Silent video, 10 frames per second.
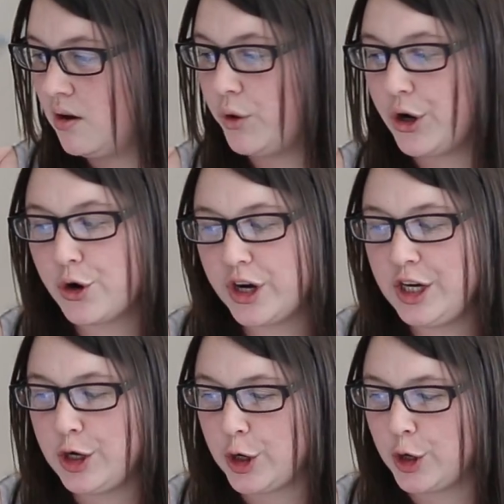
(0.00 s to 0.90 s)
We already
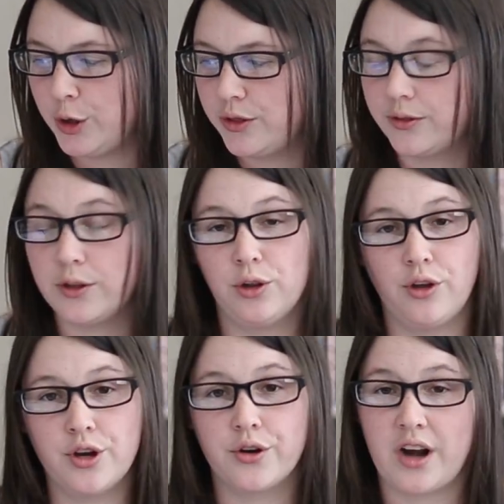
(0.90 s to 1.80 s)
know that the
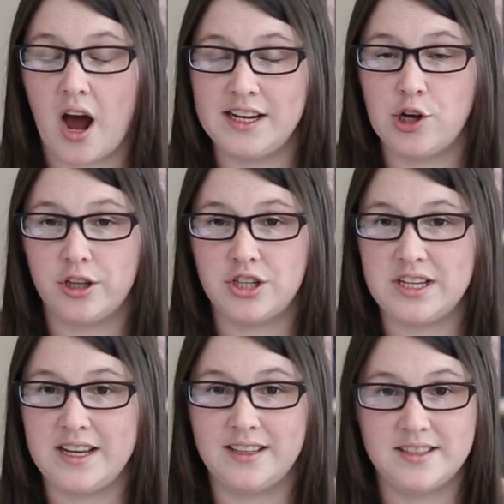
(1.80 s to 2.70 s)
longer an
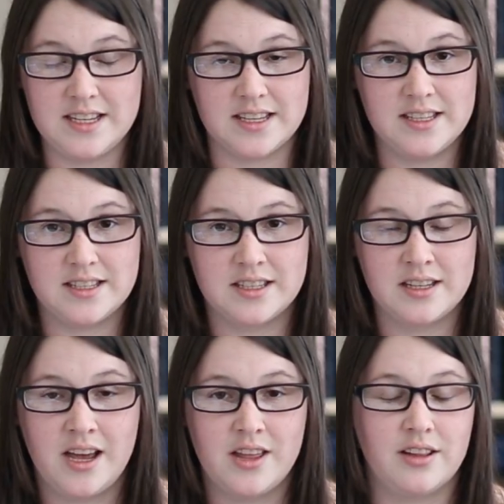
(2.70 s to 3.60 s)
ideology
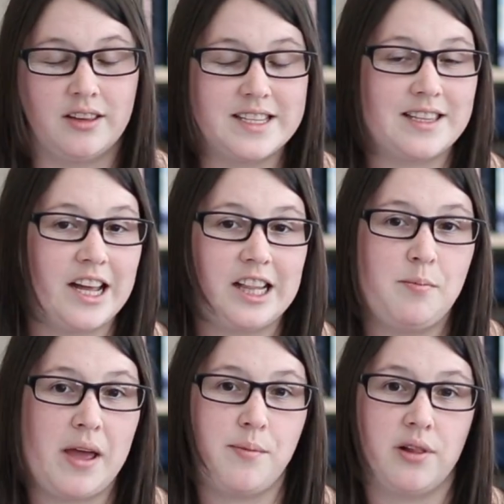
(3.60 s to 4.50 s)
exists, the less likely
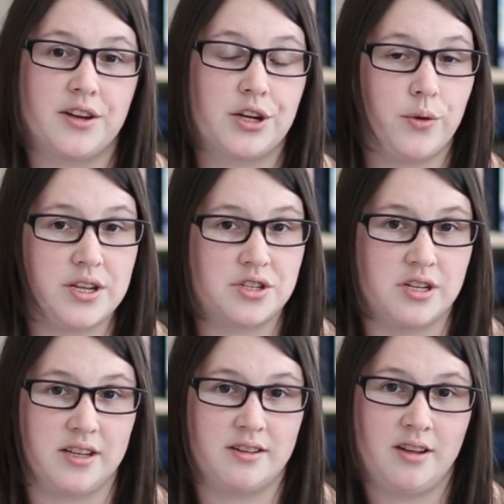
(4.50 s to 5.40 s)
people are to
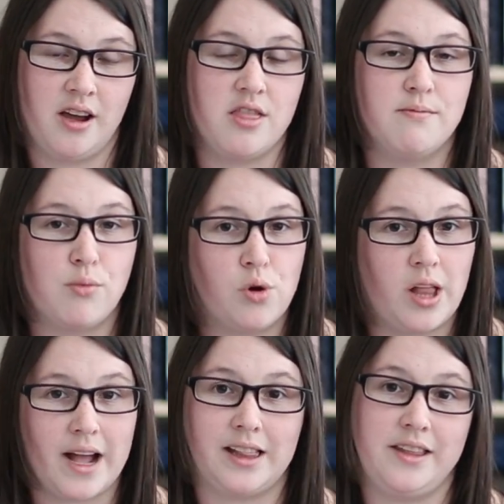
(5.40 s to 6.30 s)
question it, and the more
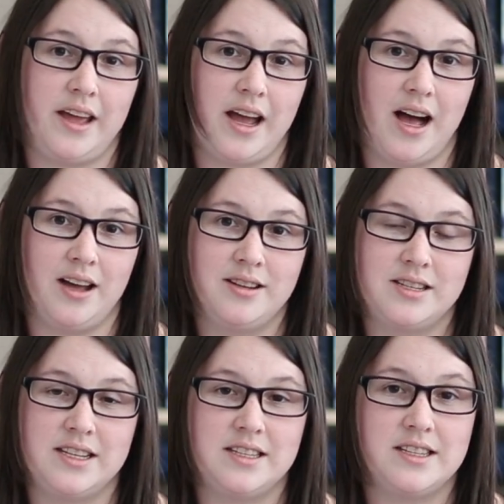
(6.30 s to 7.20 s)
likely they are
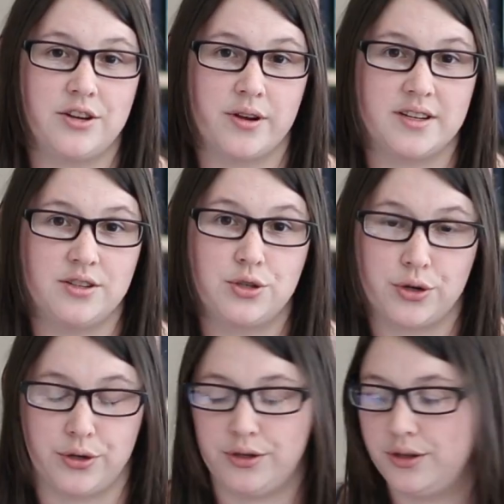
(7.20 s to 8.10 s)
to consider it
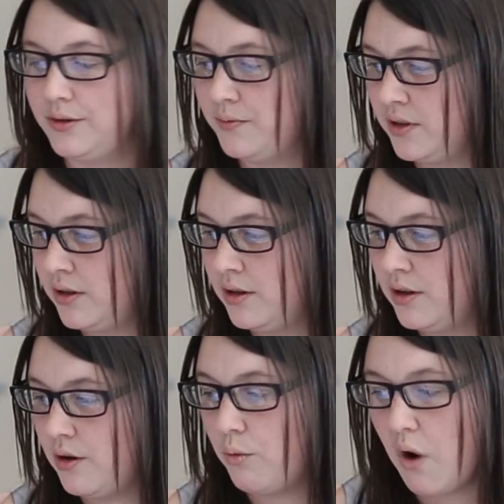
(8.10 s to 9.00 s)
truth.
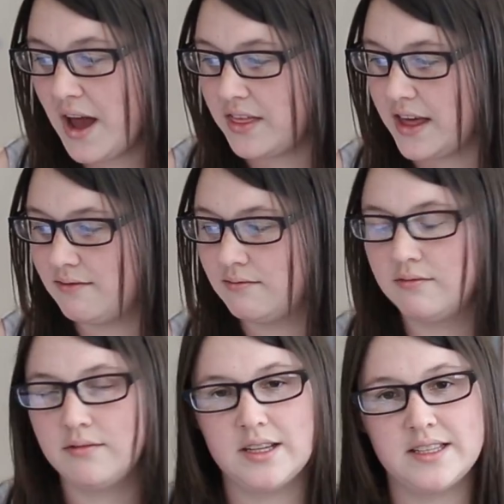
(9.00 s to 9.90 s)
Why then
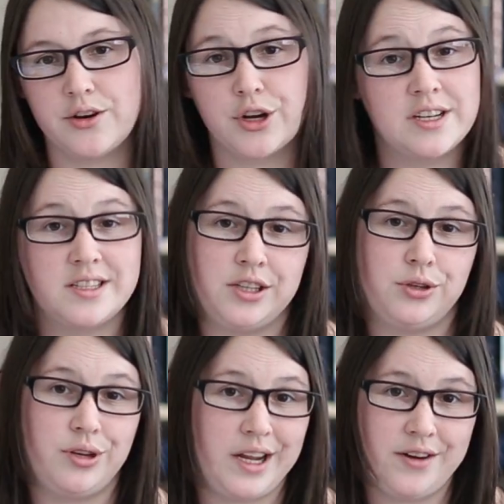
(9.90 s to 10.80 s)
is there a
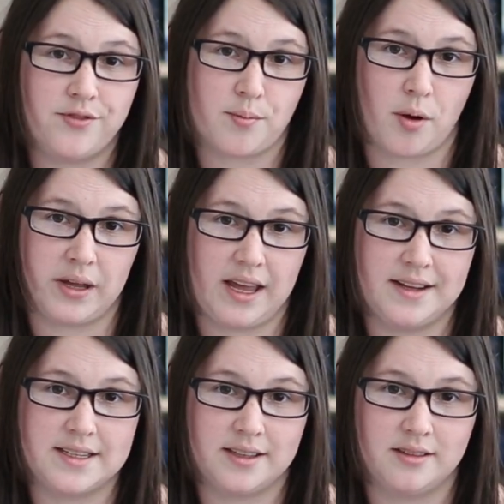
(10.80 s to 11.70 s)
continued need for
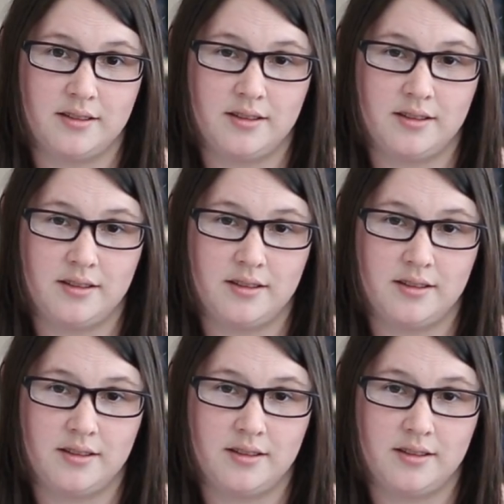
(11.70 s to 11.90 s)
propaganda?